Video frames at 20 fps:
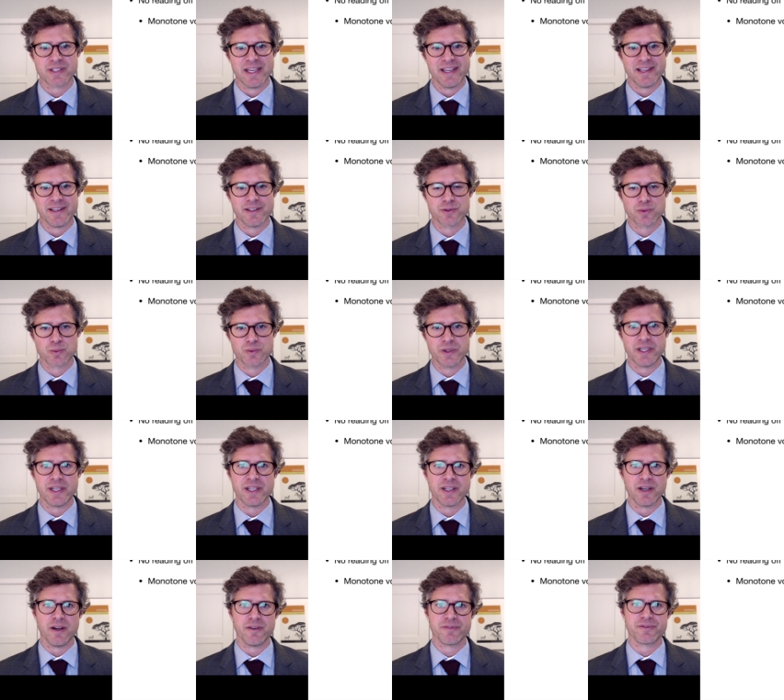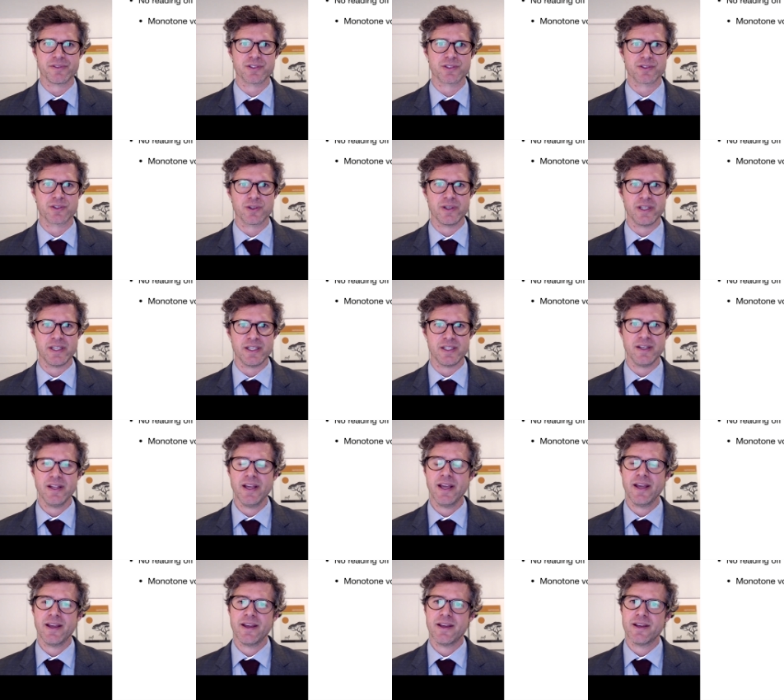is reading off the screen.
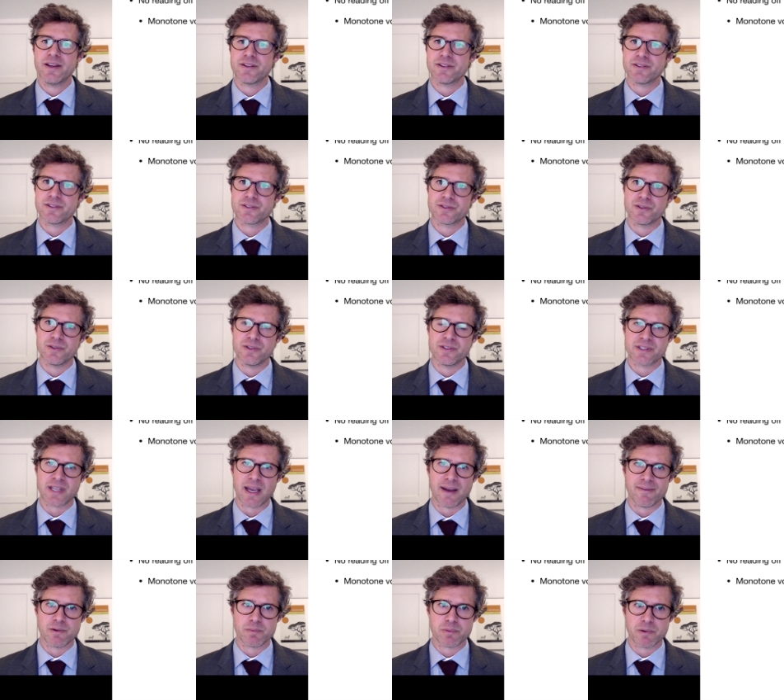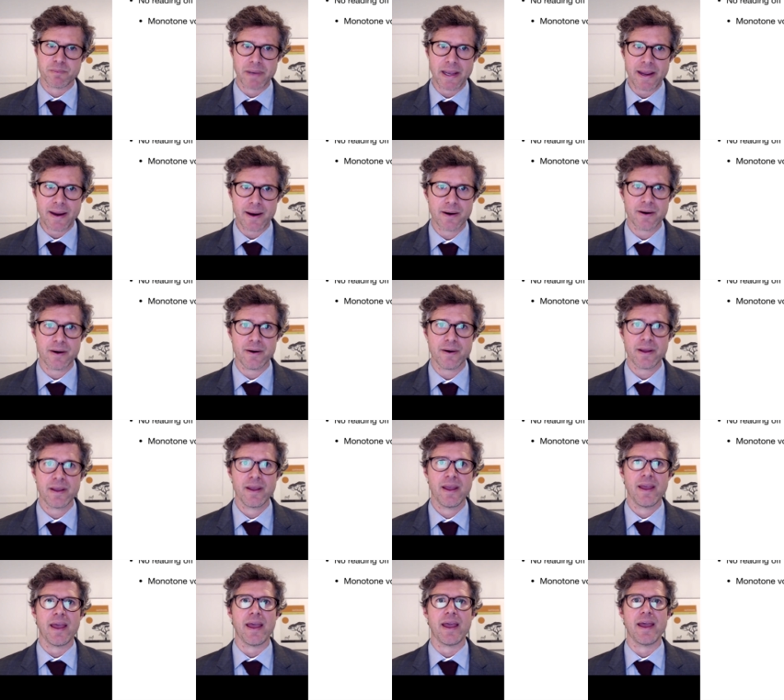Students haven't prepared,
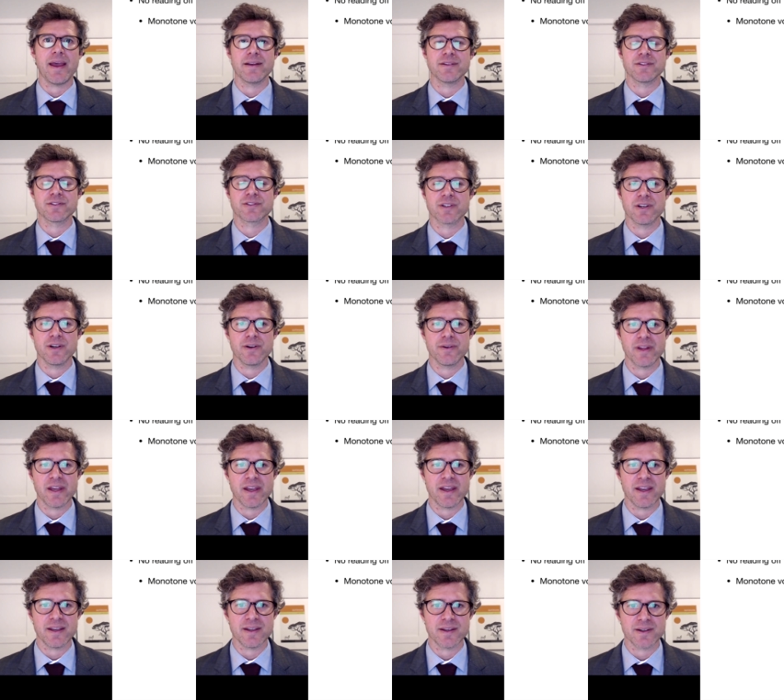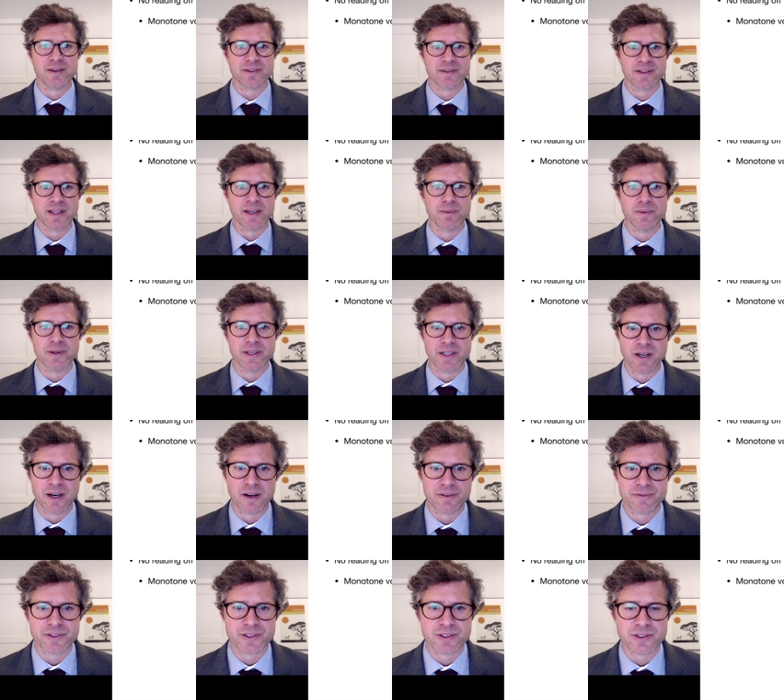and so they read
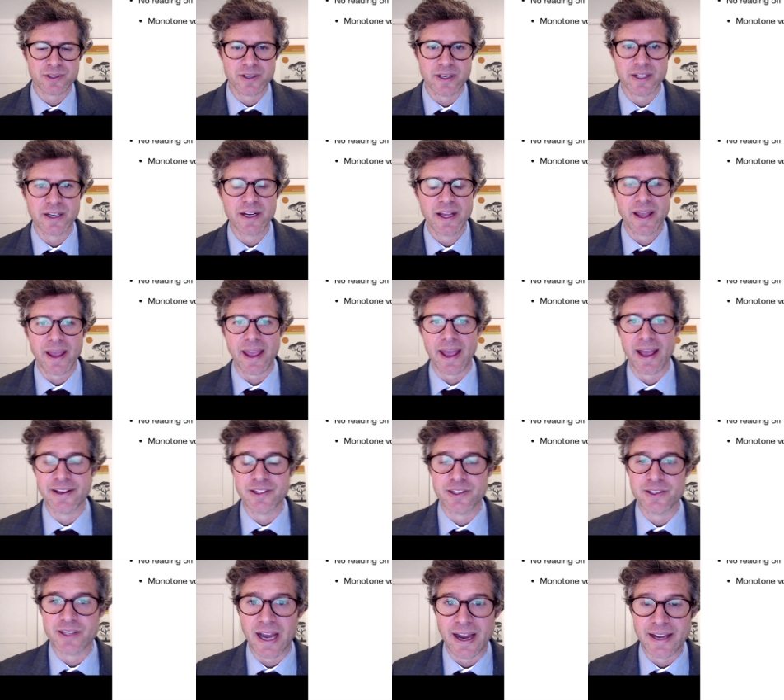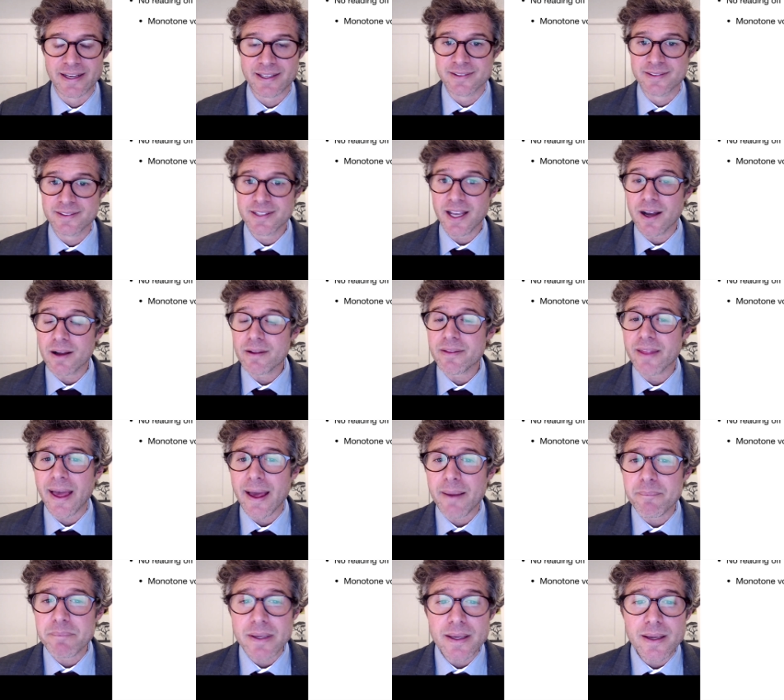off the screen. And I can tell
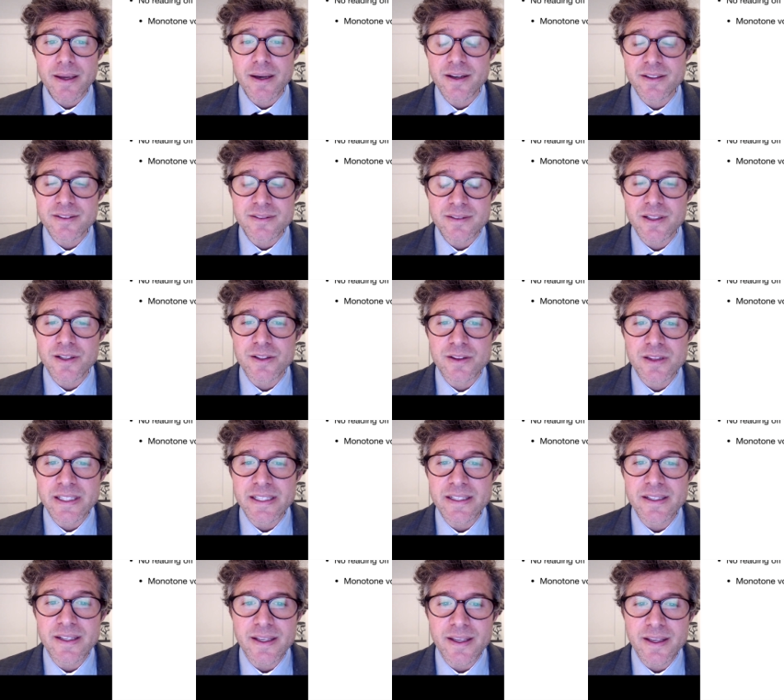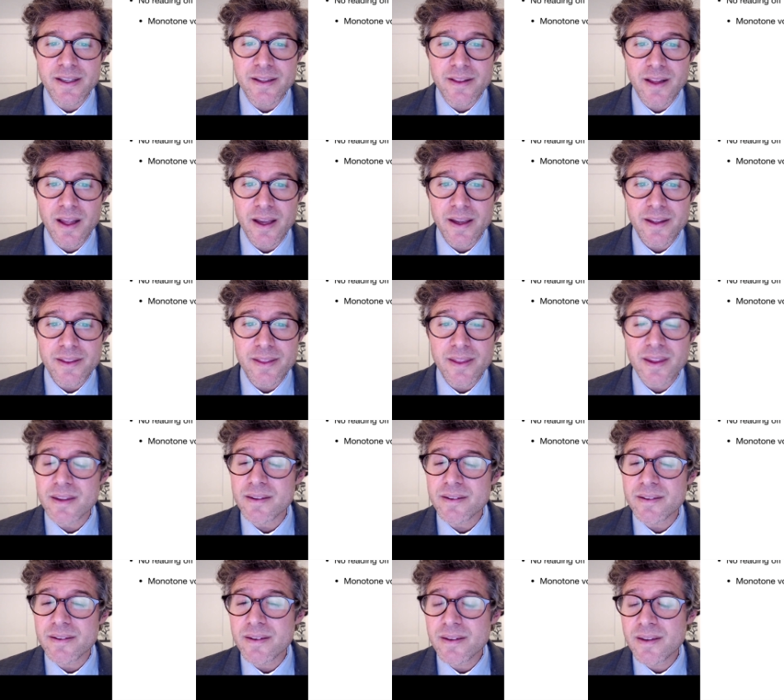that because they're leaning in like this,